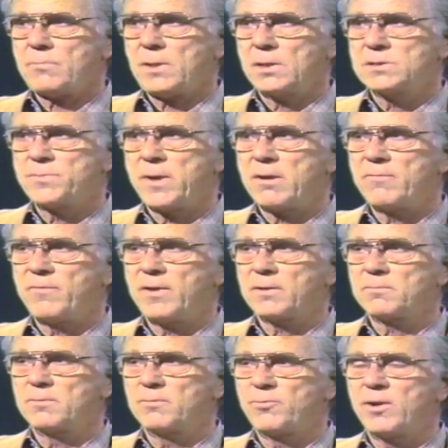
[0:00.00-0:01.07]
As a matter of fact,
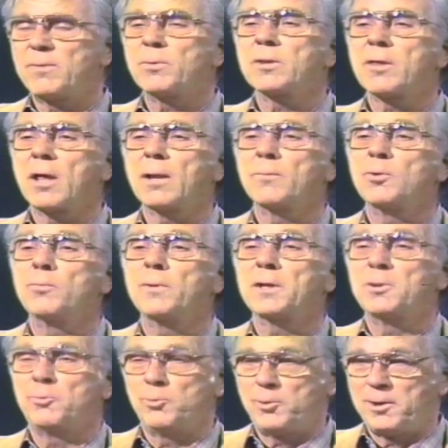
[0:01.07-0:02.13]
Freddie Bartholomew,
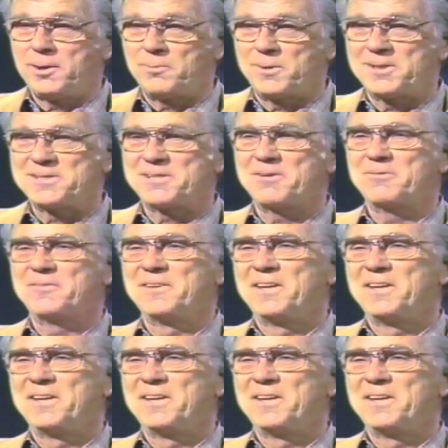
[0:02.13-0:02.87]
Mickey Rooney, and myself